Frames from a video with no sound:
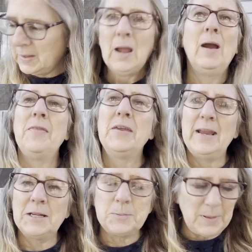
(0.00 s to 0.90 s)
All right, the
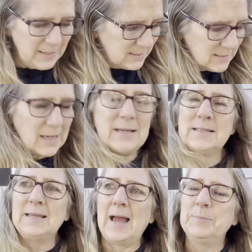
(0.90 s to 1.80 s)
next place I
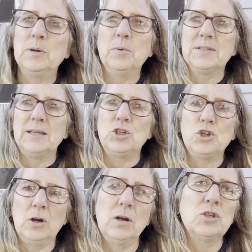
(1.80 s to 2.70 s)
stopped, it was a
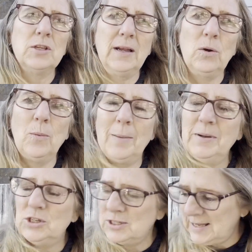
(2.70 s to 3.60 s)
church, like a
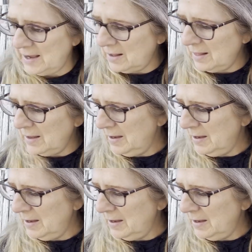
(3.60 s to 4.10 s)
rummage sale.